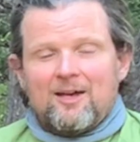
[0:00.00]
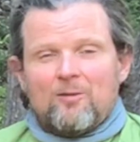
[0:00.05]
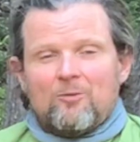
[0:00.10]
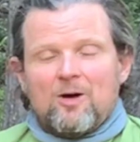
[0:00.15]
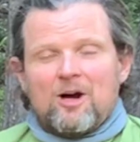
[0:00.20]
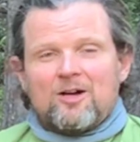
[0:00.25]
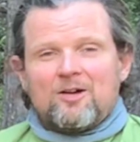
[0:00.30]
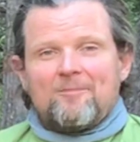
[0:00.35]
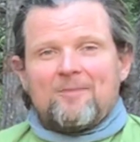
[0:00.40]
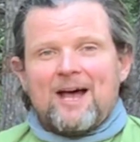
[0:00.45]

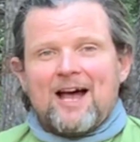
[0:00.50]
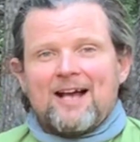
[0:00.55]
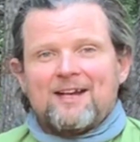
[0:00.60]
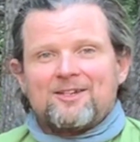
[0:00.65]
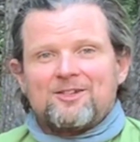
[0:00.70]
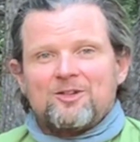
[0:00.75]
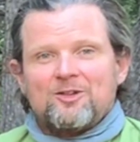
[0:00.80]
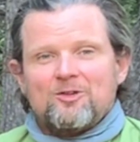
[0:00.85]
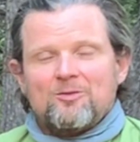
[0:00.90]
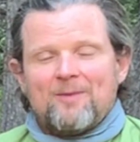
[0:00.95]
Welcome back
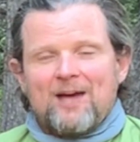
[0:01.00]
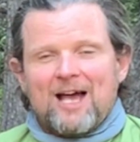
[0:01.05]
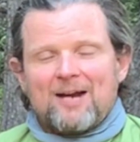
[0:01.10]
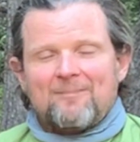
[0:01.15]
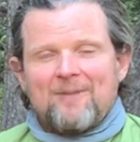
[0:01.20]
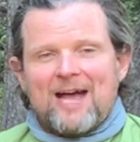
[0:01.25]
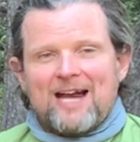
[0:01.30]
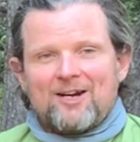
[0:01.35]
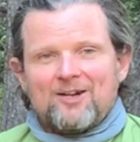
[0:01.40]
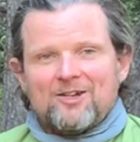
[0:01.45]
to
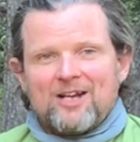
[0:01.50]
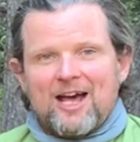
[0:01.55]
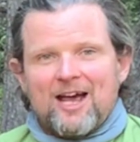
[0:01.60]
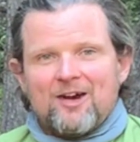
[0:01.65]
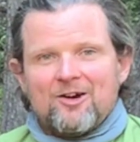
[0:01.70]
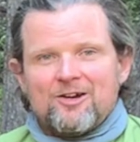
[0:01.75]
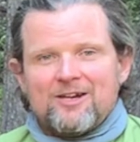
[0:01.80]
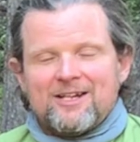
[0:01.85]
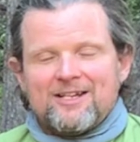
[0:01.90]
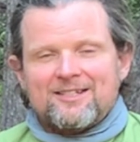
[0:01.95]
Backpacker
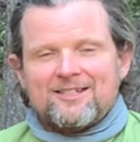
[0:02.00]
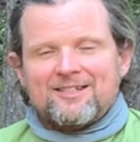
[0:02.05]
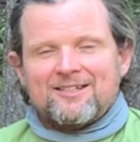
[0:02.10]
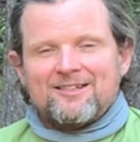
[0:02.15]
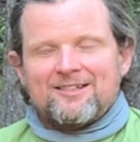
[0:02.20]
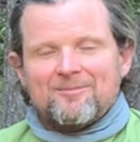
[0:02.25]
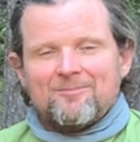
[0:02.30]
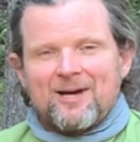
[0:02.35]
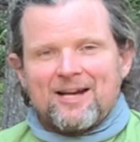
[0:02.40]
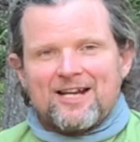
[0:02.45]
Diaries.
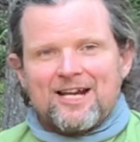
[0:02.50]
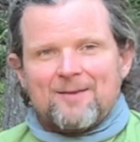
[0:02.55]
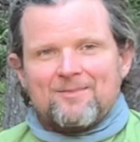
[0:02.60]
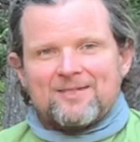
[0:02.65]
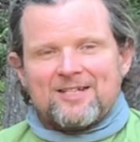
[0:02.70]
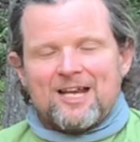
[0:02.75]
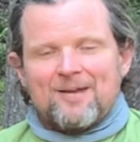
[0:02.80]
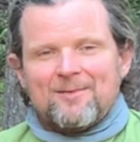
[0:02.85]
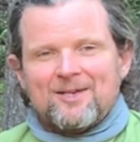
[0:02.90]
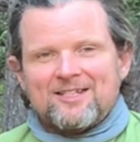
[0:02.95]
My name's
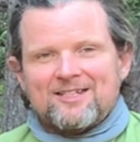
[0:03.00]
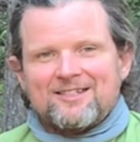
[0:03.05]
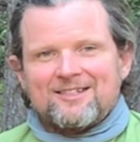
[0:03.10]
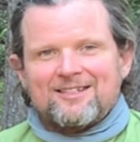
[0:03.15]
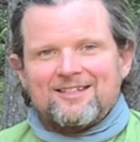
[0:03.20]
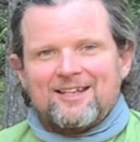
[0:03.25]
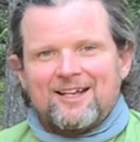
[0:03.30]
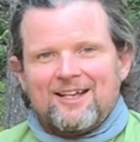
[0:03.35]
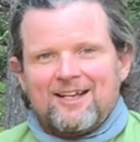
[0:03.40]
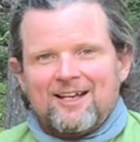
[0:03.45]
Amos,
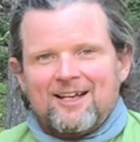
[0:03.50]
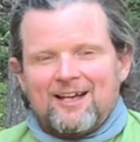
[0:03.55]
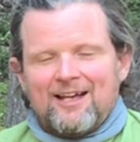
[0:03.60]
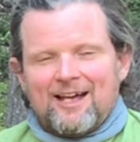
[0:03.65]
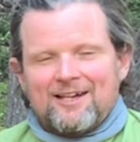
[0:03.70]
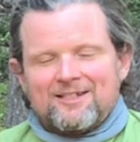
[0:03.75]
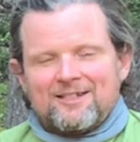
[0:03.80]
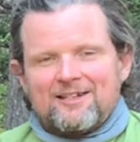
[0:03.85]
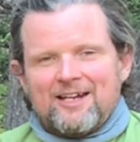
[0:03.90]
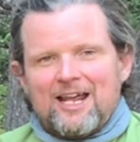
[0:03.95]

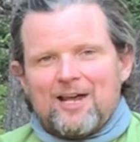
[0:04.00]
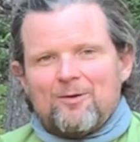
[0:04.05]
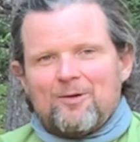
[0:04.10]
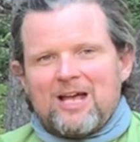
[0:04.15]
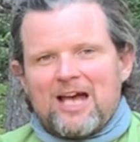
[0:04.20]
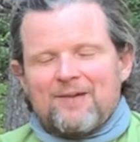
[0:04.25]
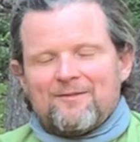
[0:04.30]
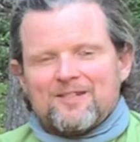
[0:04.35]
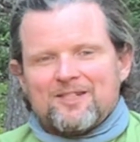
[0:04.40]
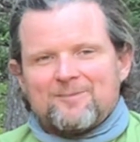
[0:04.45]
and today we
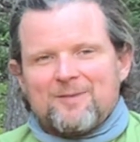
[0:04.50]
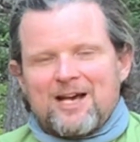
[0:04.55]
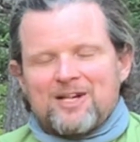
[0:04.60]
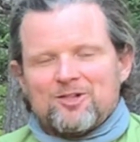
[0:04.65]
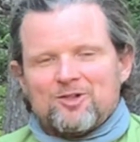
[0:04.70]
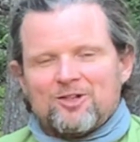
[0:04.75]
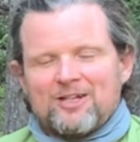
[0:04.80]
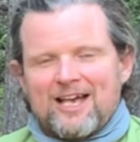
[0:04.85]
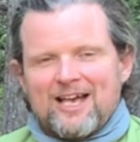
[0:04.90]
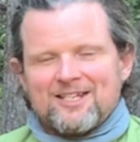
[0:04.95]
have a
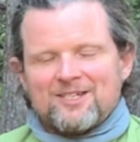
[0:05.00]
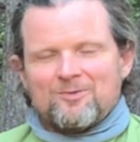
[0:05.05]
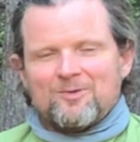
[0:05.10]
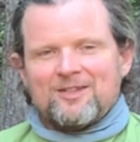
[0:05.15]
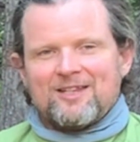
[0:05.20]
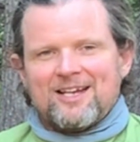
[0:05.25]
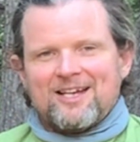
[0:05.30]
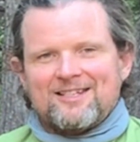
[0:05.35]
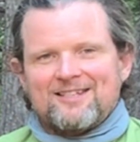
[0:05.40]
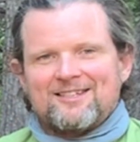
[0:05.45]
special guest
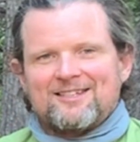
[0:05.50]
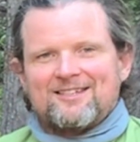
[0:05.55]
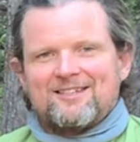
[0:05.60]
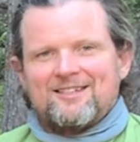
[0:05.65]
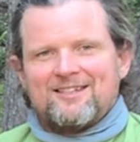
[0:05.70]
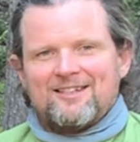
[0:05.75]
with us.